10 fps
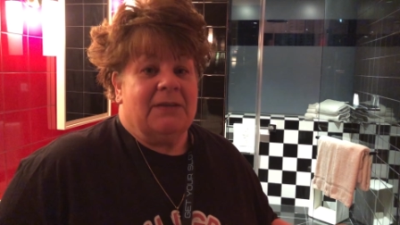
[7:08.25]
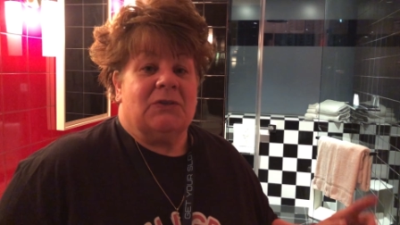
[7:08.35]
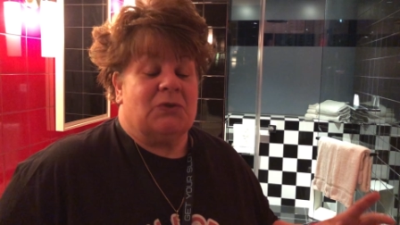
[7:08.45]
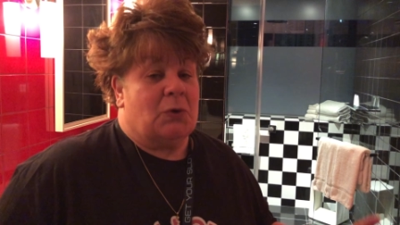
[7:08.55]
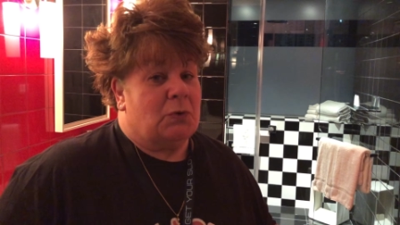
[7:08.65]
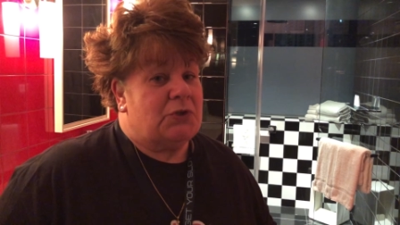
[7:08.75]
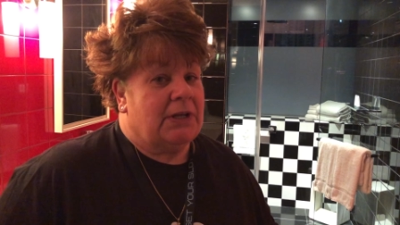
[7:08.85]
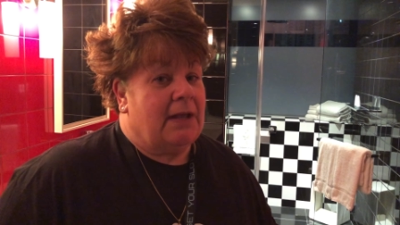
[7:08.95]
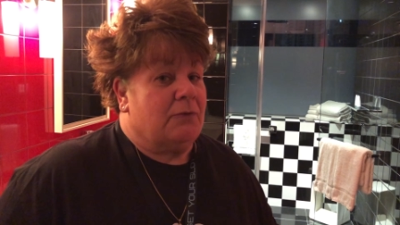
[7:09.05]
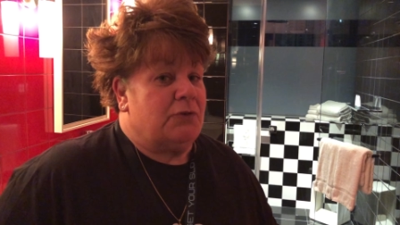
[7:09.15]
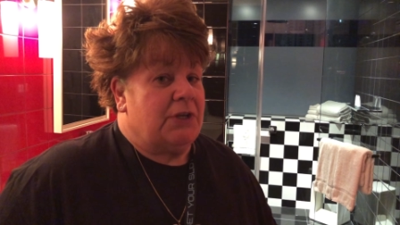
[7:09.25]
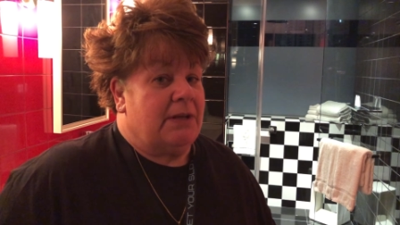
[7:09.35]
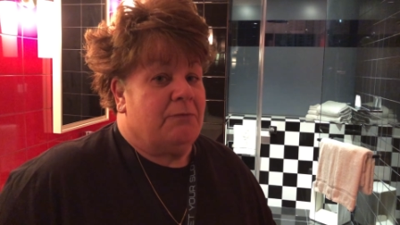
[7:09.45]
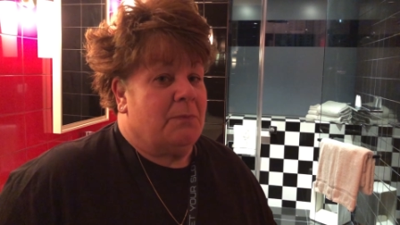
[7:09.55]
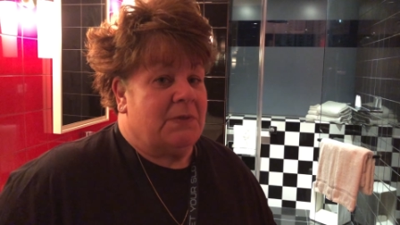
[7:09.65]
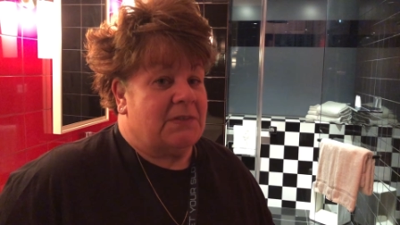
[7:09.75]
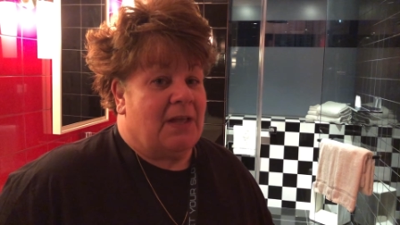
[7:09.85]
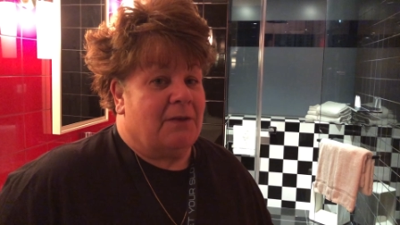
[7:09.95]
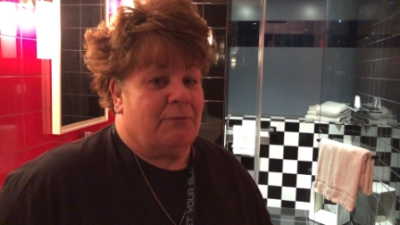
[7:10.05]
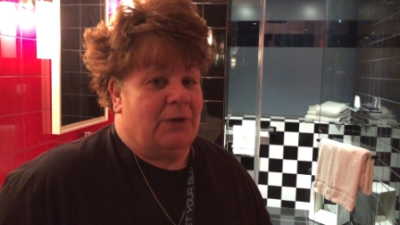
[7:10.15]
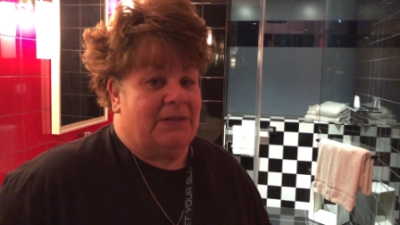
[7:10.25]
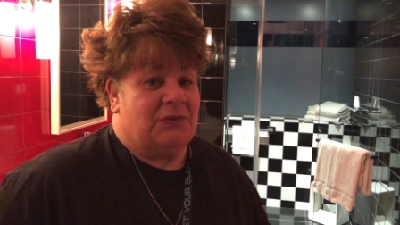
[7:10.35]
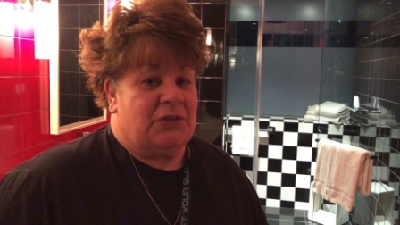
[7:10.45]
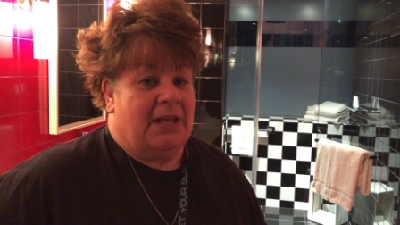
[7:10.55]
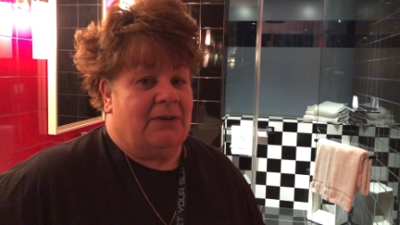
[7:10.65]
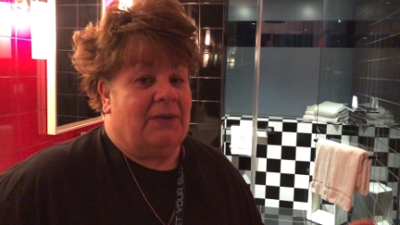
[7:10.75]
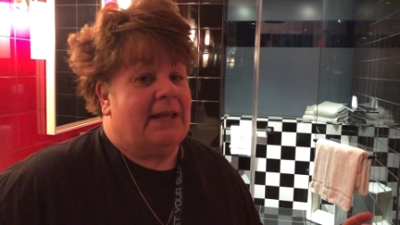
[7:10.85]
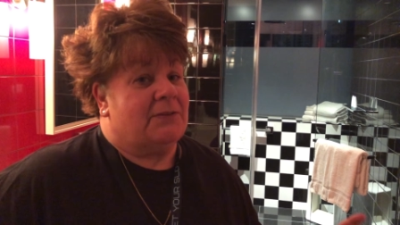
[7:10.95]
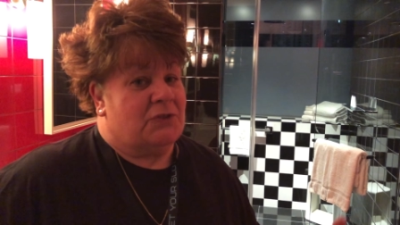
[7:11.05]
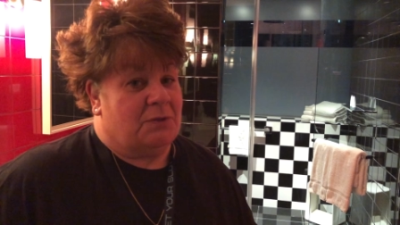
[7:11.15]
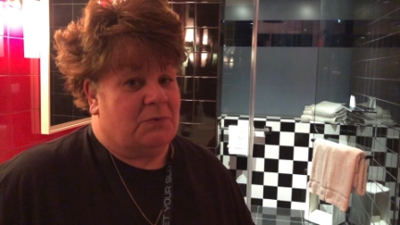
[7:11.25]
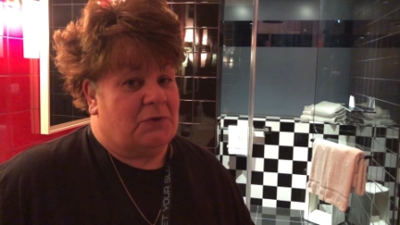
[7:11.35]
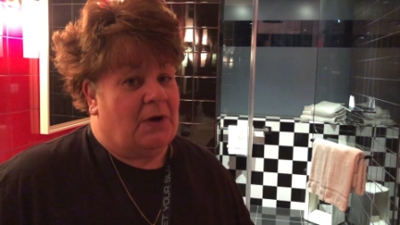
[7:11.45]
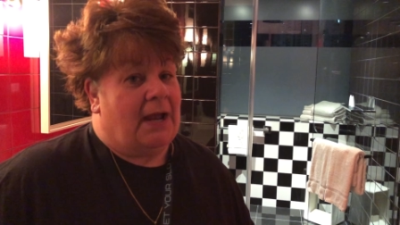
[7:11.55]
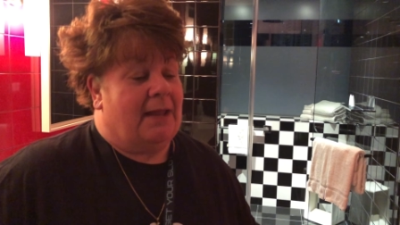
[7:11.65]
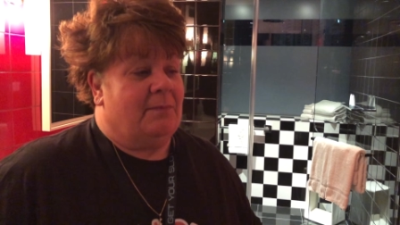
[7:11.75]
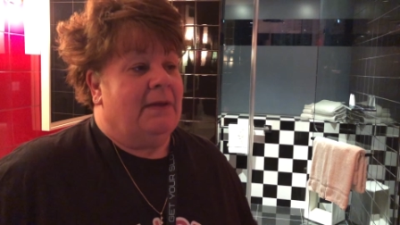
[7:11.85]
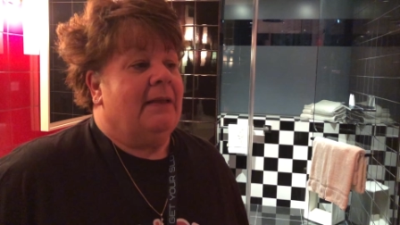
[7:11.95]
So go check out Jay from the Slot Freaks channel and subscribe.